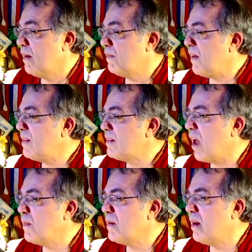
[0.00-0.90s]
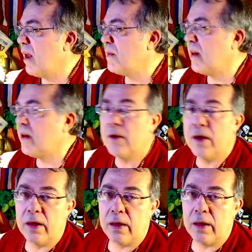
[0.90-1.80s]
Faith is common denominator
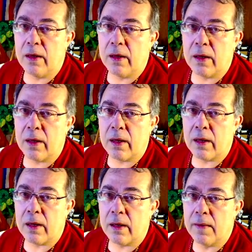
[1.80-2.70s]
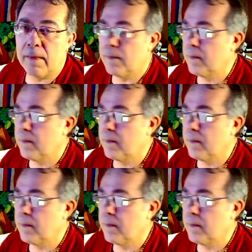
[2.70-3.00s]
here.